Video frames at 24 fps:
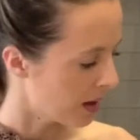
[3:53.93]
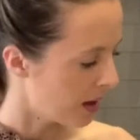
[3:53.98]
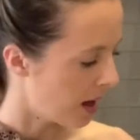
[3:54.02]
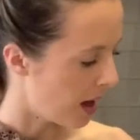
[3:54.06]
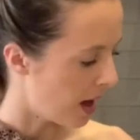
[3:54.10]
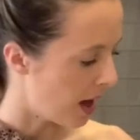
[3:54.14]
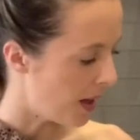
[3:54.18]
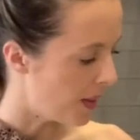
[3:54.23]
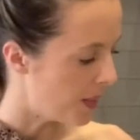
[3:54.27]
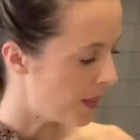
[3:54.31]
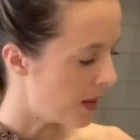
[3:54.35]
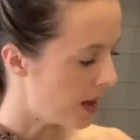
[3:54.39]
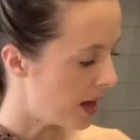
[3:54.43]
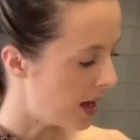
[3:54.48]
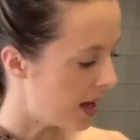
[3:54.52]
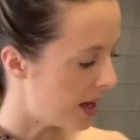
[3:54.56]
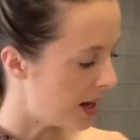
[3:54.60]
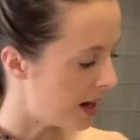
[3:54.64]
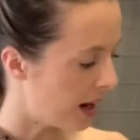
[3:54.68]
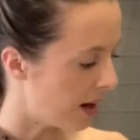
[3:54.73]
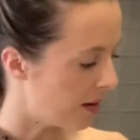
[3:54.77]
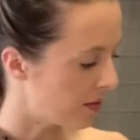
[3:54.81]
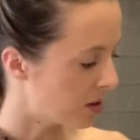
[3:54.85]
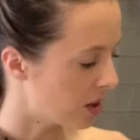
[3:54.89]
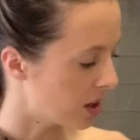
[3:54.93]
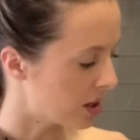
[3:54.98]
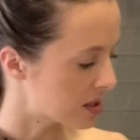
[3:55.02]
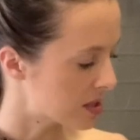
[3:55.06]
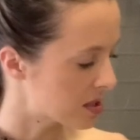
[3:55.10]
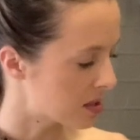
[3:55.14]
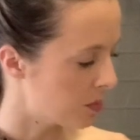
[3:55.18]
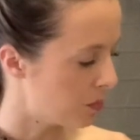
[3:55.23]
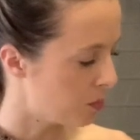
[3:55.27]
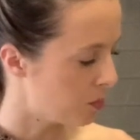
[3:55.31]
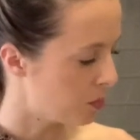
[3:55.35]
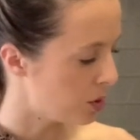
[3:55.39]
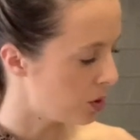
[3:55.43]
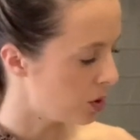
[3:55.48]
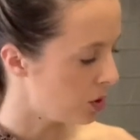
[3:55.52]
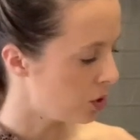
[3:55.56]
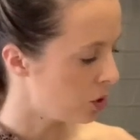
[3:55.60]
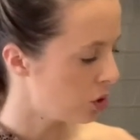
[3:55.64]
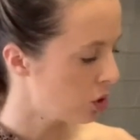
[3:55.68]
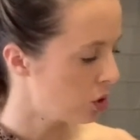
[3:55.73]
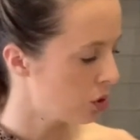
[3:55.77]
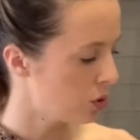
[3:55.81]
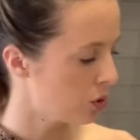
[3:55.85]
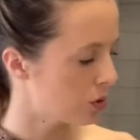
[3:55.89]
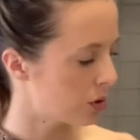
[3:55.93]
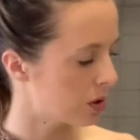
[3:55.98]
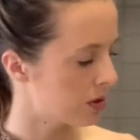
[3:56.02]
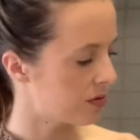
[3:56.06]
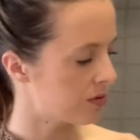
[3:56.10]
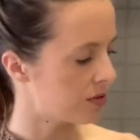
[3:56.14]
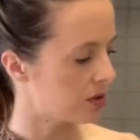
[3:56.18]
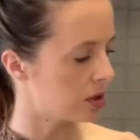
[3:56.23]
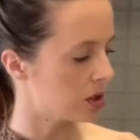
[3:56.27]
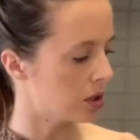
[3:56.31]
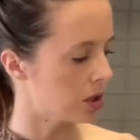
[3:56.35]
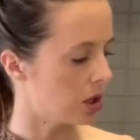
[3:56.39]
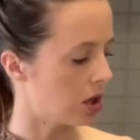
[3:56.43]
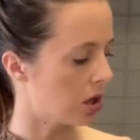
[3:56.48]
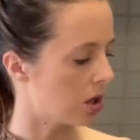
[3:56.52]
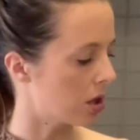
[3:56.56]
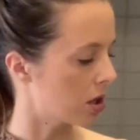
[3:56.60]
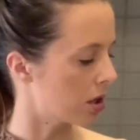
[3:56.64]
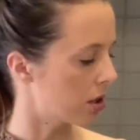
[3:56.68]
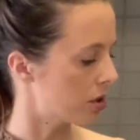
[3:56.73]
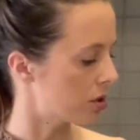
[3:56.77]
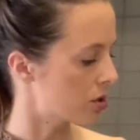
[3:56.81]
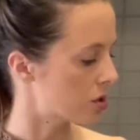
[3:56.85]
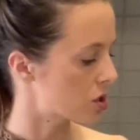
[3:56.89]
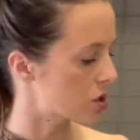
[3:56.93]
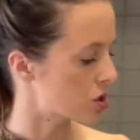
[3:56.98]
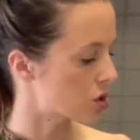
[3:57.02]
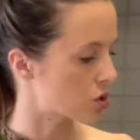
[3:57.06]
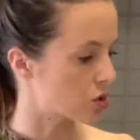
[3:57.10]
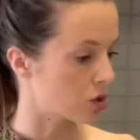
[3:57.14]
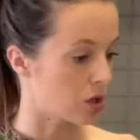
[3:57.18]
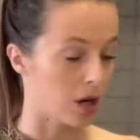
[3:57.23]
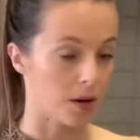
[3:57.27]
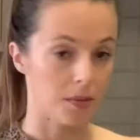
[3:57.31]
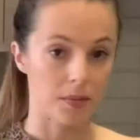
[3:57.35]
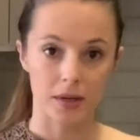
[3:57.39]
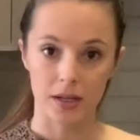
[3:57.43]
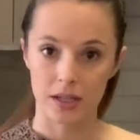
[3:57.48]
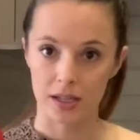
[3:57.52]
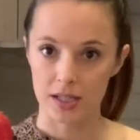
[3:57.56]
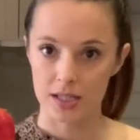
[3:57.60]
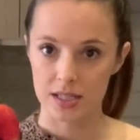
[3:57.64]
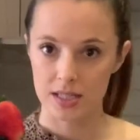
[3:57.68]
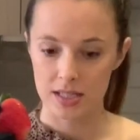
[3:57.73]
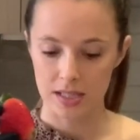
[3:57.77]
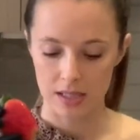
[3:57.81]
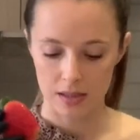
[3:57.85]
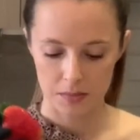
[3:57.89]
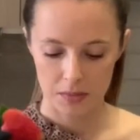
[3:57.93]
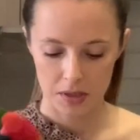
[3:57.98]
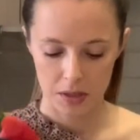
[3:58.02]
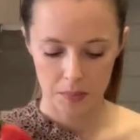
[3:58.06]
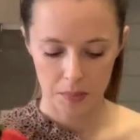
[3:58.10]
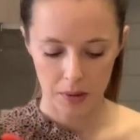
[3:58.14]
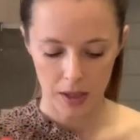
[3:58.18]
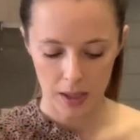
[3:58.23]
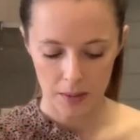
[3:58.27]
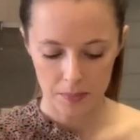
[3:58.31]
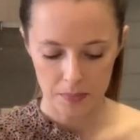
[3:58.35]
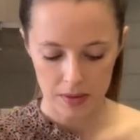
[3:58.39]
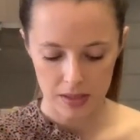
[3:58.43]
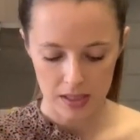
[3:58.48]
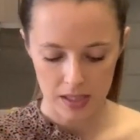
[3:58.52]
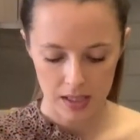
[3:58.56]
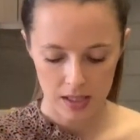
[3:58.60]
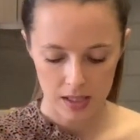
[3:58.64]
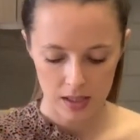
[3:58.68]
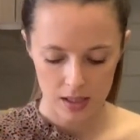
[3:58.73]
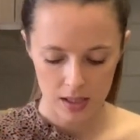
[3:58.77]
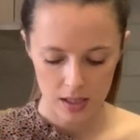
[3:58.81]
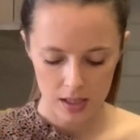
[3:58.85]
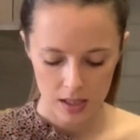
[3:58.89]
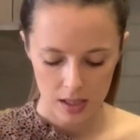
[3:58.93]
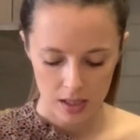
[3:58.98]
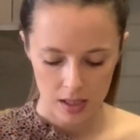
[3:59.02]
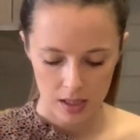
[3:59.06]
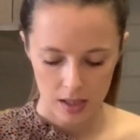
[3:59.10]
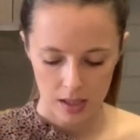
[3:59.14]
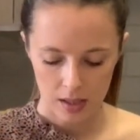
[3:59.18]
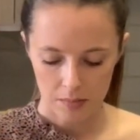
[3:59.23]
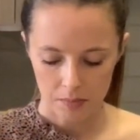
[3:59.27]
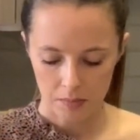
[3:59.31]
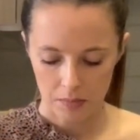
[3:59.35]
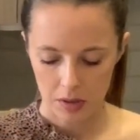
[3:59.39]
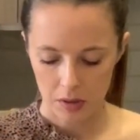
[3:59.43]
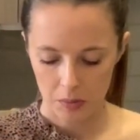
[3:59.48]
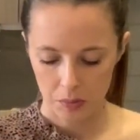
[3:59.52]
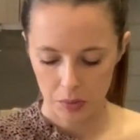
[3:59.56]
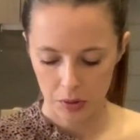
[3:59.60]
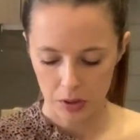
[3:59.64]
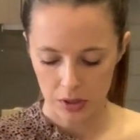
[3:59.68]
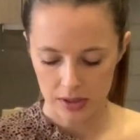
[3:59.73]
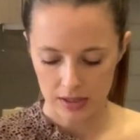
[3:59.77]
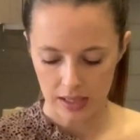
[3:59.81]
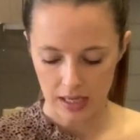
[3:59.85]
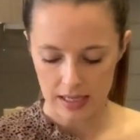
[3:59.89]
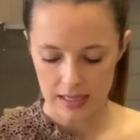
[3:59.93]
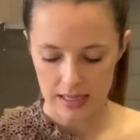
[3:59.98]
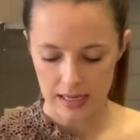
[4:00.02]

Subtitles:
And then I've got some beautiful large strawberries that I'm going to pop in here. I'm going to put that